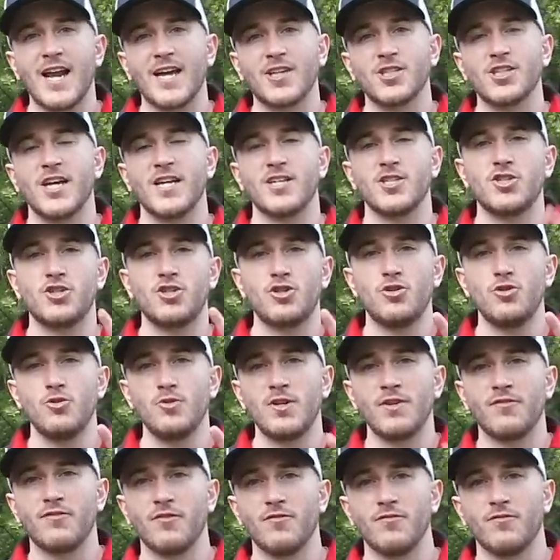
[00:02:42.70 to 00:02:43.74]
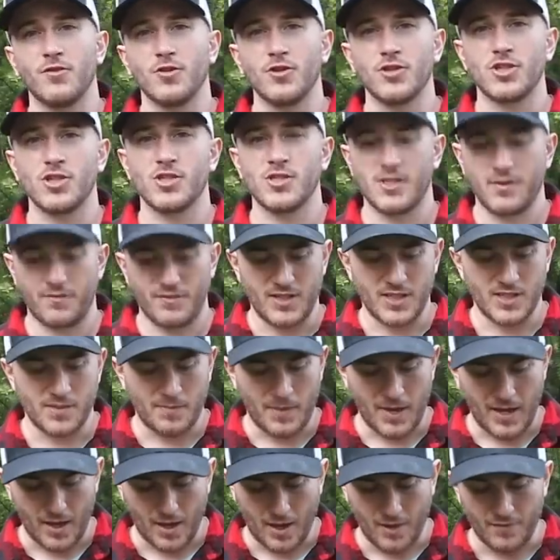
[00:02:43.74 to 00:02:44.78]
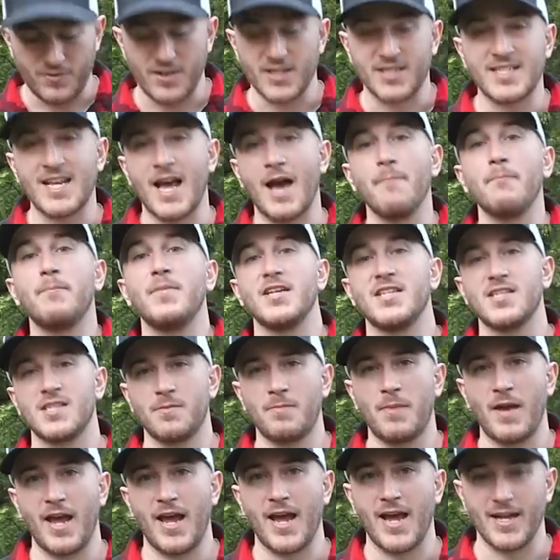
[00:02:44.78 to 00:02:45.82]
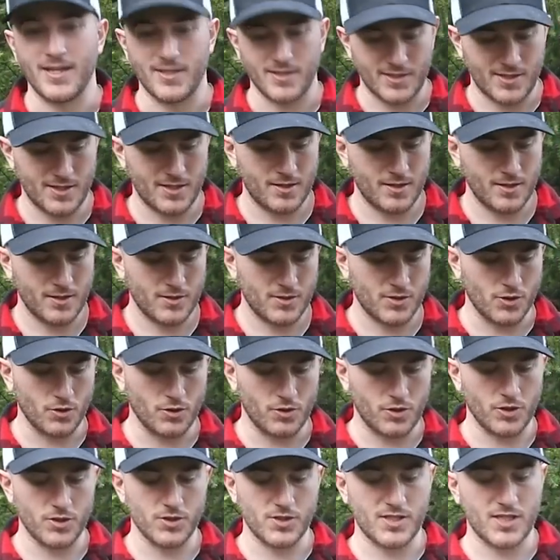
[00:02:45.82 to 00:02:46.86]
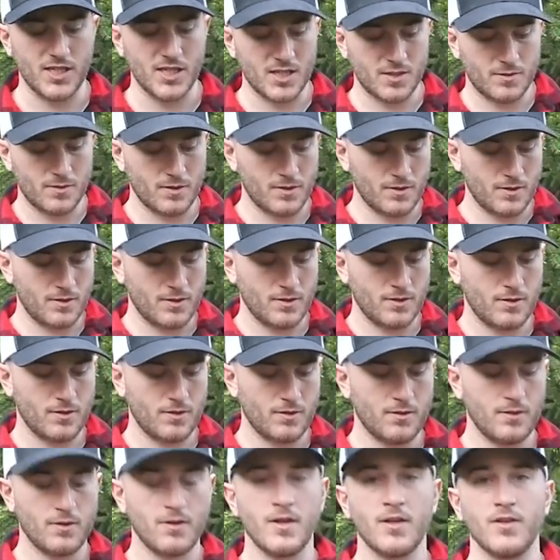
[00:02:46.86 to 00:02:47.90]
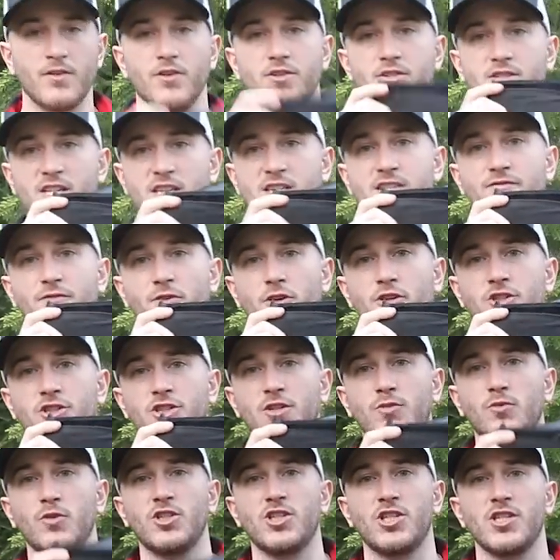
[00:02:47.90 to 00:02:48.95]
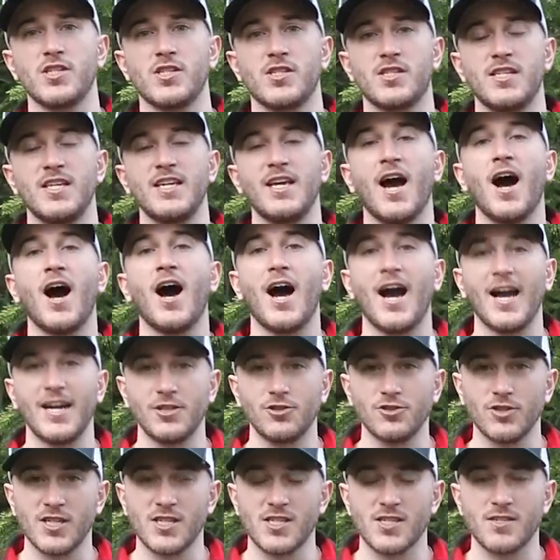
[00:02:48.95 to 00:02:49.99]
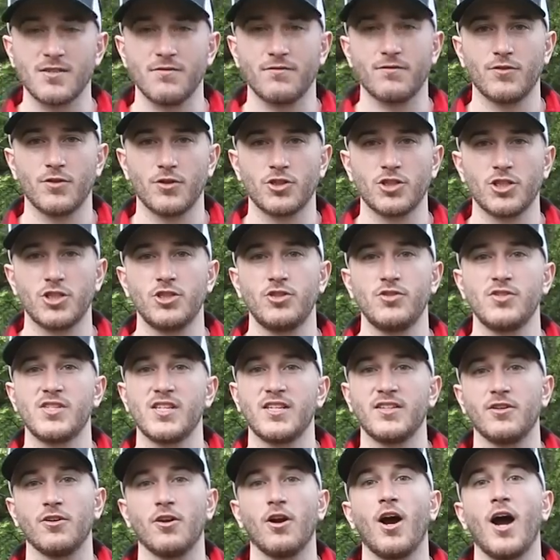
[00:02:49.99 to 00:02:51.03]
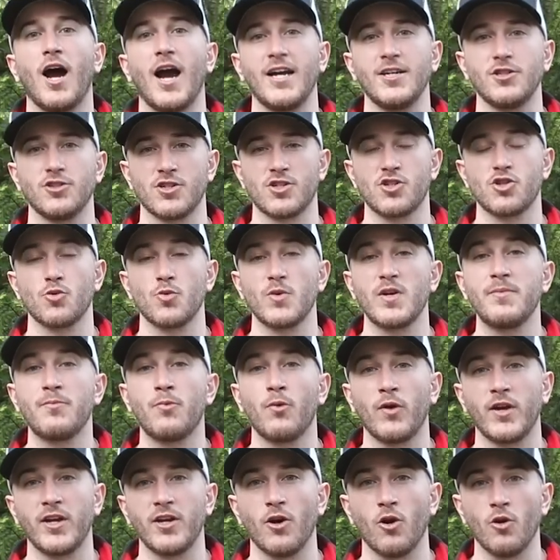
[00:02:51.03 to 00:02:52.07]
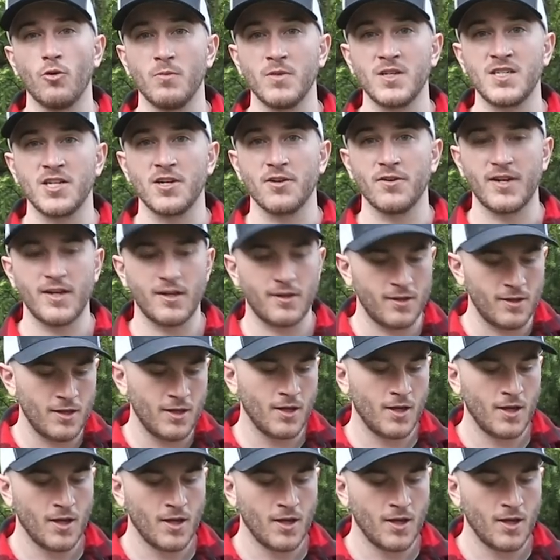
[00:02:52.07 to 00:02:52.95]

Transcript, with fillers: actually has two different versions of these of the Tempest pants. So there's this. There's this version, which is the Hydrus version, using their Hydrus three point oh material.